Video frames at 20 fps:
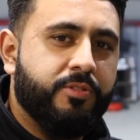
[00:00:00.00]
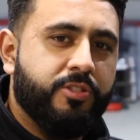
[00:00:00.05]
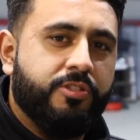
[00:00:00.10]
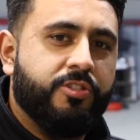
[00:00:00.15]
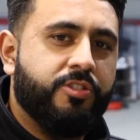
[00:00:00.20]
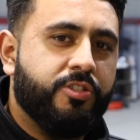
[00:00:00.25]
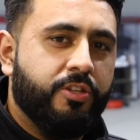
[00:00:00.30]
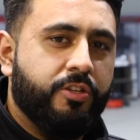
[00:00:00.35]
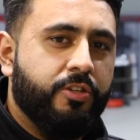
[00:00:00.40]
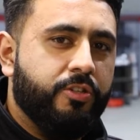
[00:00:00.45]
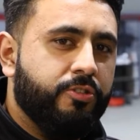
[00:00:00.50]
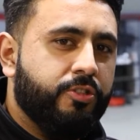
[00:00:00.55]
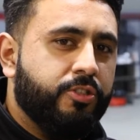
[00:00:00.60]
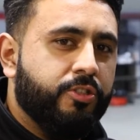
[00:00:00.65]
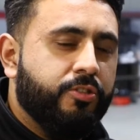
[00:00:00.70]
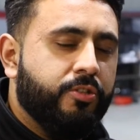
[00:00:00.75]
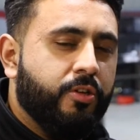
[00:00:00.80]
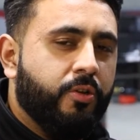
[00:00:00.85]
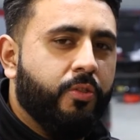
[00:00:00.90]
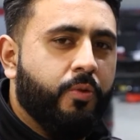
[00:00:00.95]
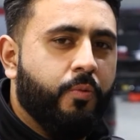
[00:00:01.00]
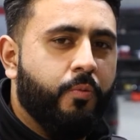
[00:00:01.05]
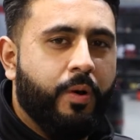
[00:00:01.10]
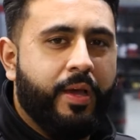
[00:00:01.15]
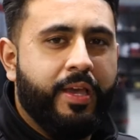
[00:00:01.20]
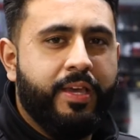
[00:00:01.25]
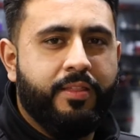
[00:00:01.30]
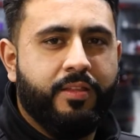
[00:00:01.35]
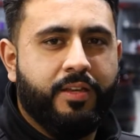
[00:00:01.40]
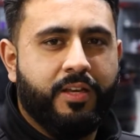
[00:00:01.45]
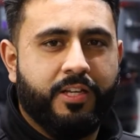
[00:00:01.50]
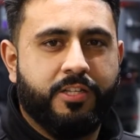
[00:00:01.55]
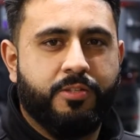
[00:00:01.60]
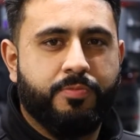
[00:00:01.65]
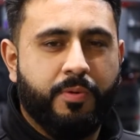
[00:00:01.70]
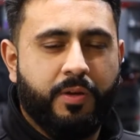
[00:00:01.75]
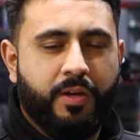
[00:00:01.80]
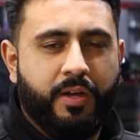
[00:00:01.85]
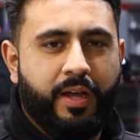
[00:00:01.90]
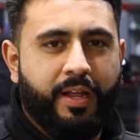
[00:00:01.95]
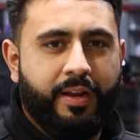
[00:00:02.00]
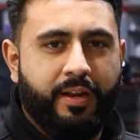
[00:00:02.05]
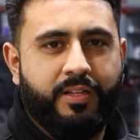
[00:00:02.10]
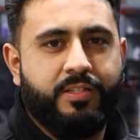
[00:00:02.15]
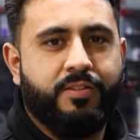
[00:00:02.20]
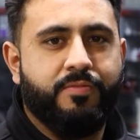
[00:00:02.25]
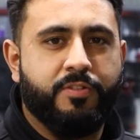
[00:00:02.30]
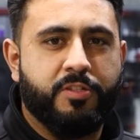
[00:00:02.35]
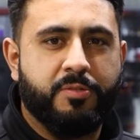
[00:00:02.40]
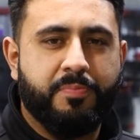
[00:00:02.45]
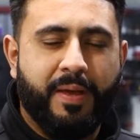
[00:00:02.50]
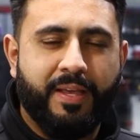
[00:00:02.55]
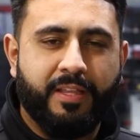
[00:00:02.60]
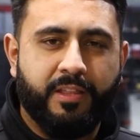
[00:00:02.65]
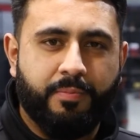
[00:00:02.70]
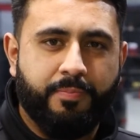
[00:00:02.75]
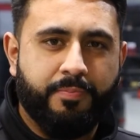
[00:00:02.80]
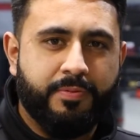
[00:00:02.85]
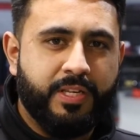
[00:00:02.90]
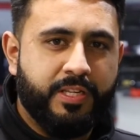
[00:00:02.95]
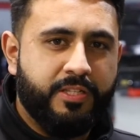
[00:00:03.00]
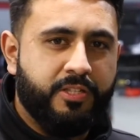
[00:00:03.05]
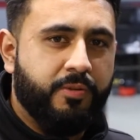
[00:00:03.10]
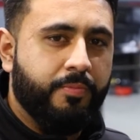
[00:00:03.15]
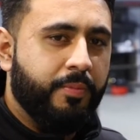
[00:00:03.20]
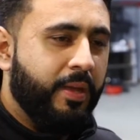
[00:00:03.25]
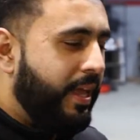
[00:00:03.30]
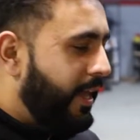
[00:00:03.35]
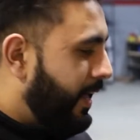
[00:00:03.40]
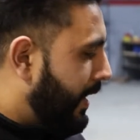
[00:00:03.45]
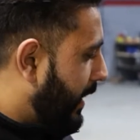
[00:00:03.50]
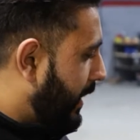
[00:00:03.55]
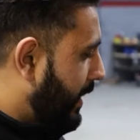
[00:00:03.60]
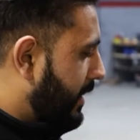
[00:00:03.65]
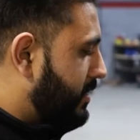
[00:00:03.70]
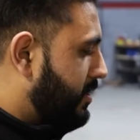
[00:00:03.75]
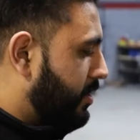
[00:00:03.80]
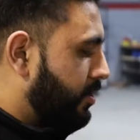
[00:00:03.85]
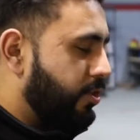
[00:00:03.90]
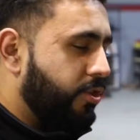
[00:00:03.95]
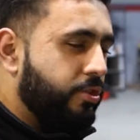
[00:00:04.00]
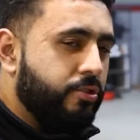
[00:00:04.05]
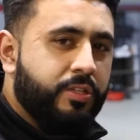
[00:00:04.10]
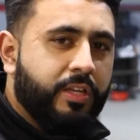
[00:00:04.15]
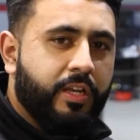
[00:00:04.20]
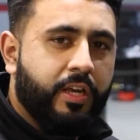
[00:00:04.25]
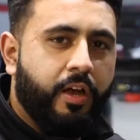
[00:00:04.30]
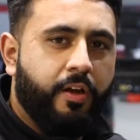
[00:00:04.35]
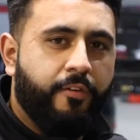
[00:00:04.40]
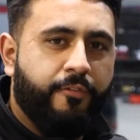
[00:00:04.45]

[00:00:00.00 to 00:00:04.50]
of the solution, the way the customer and us have spec'd the system is using a